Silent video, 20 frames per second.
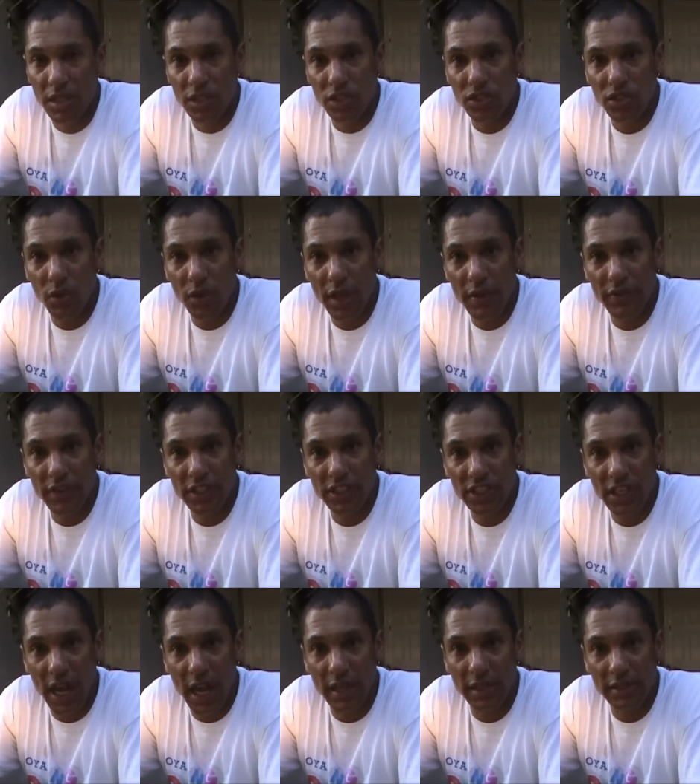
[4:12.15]
So give it a
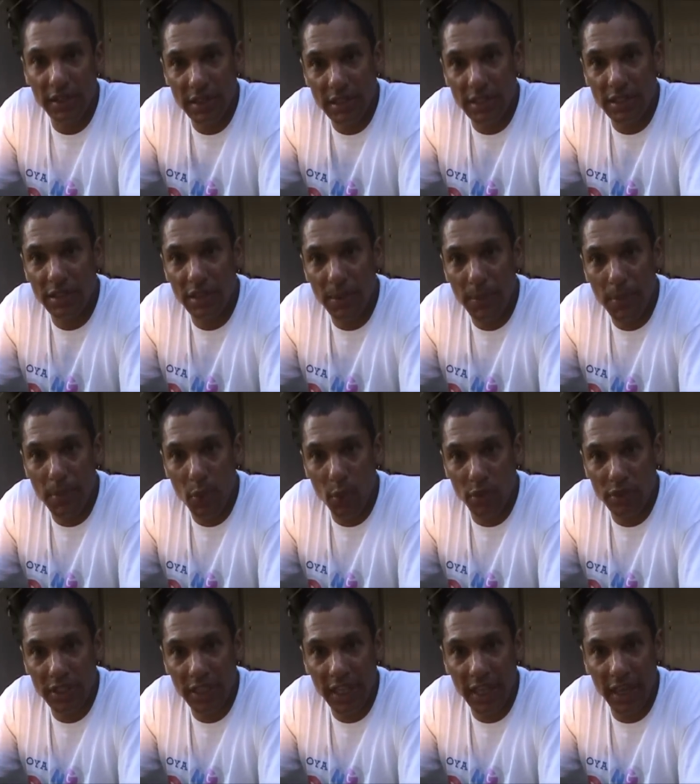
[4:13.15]
shot. This is,
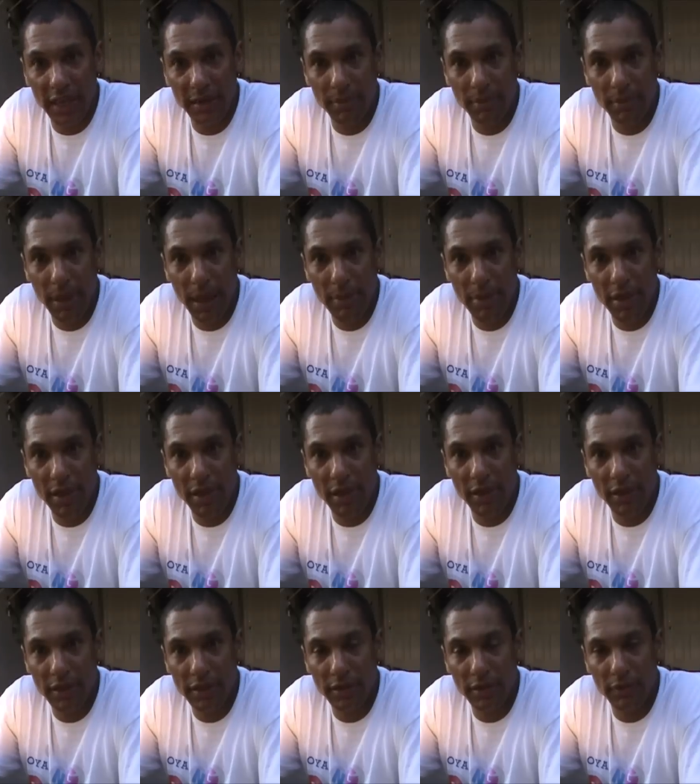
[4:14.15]
once again,
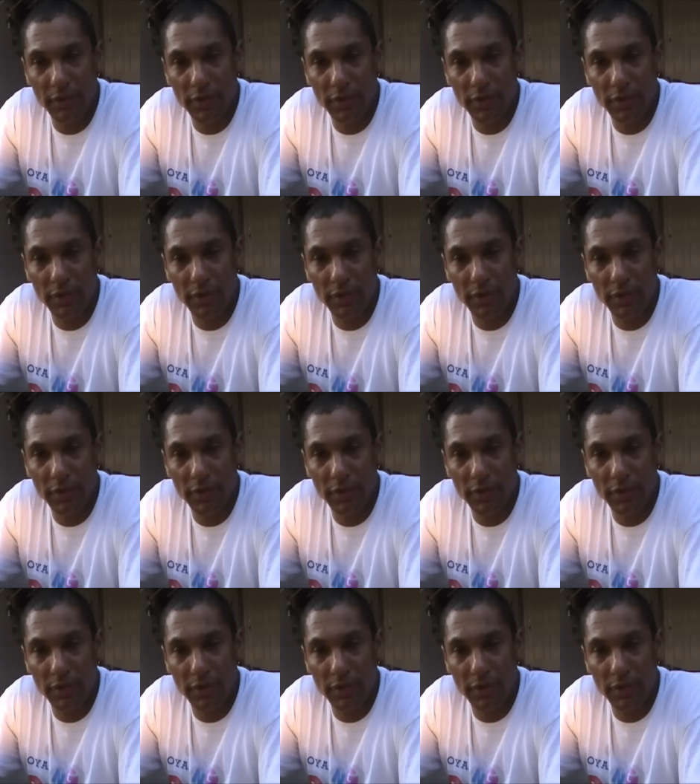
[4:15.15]
maybe